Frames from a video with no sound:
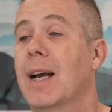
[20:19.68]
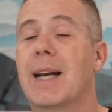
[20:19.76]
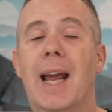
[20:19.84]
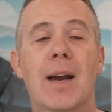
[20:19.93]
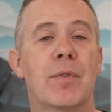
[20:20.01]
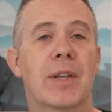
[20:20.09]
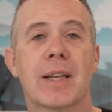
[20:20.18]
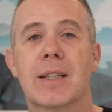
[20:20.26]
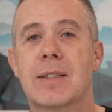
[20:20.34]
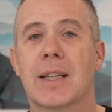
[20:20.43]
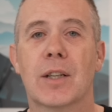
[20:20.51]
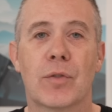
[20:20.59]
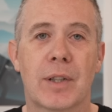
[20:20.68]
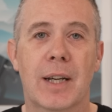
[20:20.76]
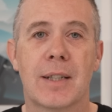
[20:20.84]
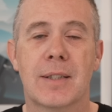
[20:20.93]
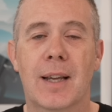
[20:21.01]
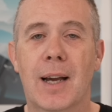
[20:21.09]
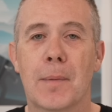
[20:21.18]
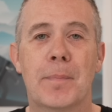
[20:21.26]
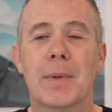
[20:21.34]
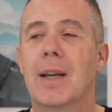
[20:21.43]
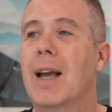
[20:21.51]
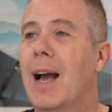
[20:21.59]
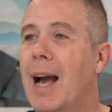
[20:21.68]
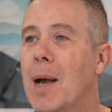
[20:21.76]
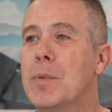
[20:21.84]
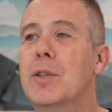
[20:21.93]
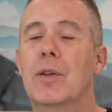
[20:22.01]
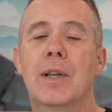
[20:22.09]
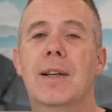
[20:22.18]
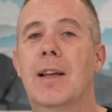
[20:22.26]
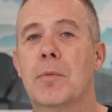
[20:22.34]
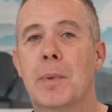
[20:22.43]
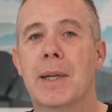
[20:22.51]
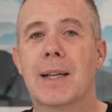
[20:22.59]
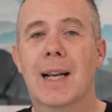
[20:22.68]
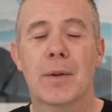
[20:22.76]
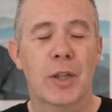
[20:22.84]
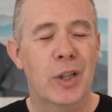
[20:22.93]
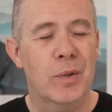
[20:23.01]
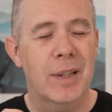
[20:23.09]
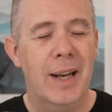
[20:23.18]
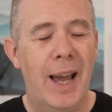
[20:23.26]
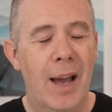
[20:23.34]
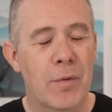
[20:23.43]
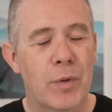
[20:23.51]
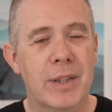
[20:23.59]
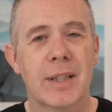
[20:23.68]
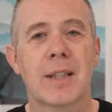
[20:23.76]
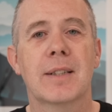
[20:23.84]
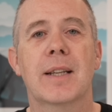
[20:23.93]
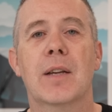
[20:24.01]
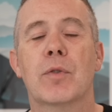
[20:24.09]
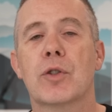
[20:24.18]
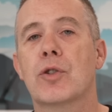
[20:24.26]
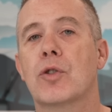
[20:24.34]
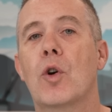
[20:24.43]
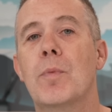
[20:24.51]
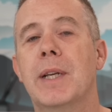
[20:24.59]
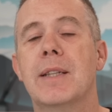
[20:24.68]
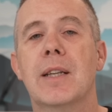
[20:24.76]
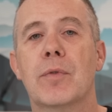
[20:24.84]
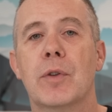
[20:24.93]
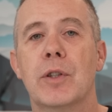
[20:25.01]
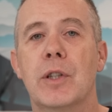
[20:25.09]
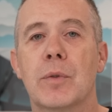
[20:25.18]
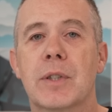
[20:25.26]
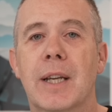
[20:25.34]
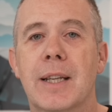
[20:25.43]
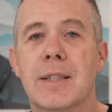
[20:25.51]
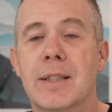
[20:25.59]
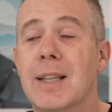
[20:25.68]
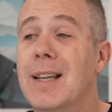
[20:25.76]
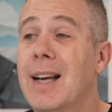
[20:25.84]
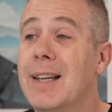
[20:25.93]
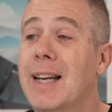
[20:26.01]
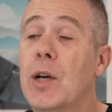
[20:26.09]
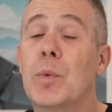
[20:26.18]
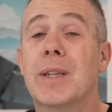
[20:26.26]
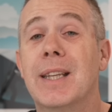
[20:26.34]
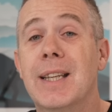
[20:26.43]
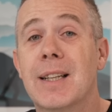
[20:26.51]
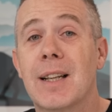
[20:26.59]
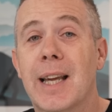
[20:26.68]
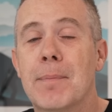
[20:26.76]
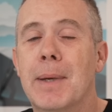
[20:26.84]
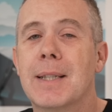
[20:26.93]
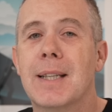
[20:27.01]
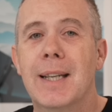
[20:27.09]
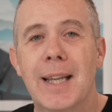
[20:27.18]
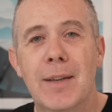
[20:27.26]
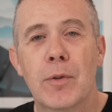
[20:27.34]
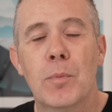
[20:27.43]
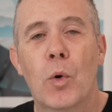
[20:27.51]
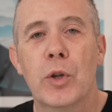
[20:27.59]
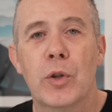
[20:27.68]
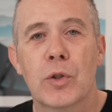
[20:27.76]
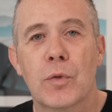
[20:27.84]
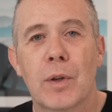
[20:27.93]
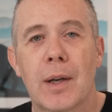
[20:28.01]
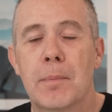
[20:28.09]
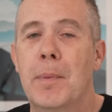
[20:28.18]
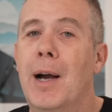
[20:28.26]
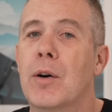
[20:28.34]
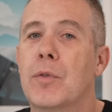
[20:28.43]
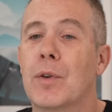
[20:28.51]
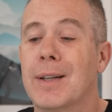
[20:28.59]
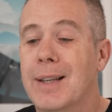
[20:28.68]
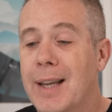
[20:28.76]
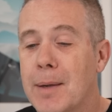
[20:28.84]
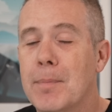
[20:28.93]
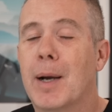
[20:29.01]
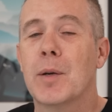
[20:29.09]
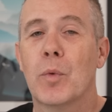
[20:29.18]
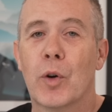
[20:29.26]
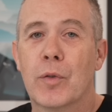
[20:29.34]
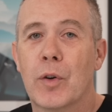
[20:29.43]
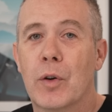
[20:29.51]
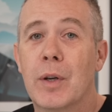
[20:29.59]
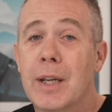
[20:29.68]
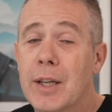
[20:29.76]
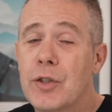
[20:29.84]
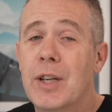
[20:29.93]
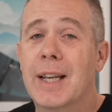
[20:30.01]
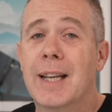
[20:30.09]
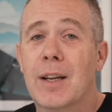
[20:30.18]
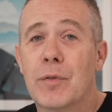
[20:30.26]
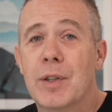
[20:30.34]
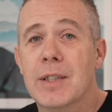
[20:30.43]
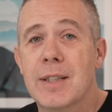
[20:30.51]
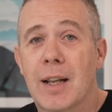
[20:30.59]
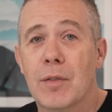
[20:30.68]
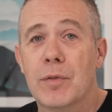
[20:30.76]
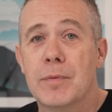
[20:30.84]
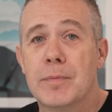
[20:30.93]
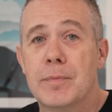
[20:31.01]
and everything is synchronized up. Absolutely love pCloud, use it every single day for so many different use cases, and now with Eagle, it makes it even more useful and powerful in my workflow. Check it out for yourself.